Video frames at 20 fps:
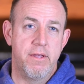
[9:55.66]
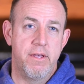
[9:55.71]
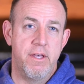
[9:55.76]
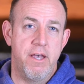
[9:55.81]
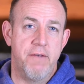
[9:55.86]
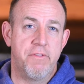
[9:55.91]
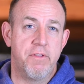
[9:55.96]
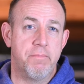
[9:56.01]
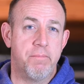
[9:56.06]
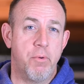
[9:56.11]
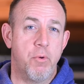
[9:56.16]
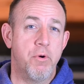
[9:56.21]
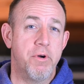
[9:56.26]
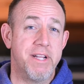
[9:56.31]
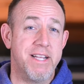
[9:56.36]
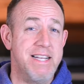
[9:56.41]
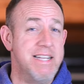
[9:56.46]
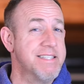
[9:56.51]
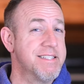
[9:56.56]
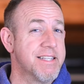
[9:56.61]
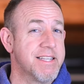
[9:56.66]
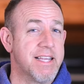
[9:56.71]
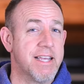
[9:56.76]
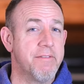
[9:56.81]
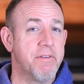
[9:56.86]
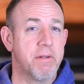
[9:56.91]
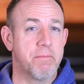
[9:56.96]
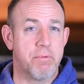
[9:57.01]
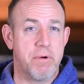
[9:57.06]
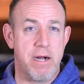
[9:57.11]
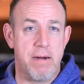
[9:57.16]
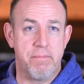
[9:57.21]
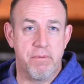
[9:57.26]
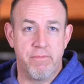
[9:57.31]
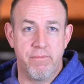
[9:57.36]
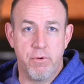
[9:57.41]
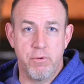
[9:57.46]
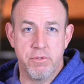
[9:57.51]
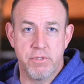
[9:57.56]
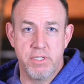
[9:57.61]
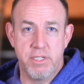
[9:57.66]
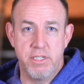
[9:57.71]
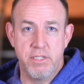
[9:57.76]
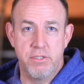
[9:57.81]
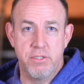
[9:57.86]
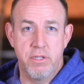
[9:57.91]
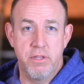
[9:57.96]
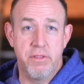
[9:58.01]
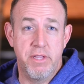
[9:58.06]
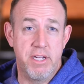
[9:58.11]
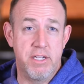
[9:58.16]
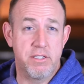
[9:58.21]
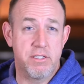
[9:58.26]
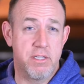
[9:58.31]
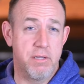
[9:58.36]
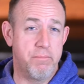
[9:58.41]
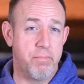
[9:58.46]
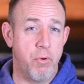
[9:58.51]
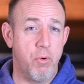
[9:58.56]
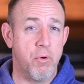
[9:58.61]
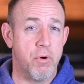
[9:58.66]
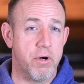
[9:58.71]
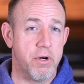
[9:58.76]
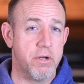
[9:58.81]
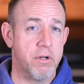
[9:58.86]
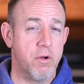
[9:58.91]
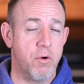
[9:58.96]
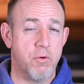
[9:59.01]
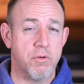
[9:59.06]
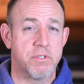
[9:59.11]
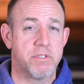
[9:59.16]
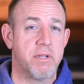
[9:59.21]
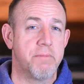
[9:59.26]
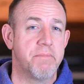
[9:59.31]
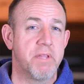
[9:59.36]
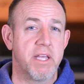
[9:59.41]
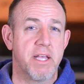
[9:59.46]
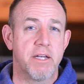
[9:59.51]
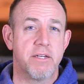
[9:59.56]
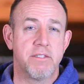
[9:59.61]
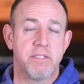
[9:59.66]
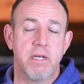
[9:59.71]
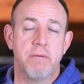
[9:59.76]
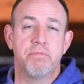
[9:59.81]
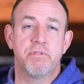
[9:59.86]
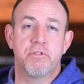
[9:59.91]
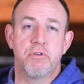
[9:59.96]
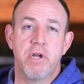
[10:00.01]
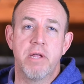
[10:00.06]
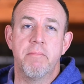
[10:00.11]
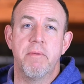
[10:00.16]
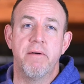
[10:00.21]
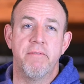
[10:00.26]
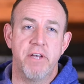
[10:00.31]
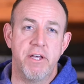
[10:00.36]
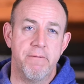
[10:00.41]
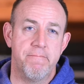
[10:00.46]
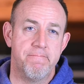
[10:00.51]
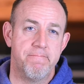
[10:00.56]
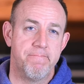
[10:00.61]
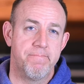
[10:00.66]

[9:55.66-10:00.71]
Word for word: If the board isn't giving proper voltage, then it's the board or something else upstream of it.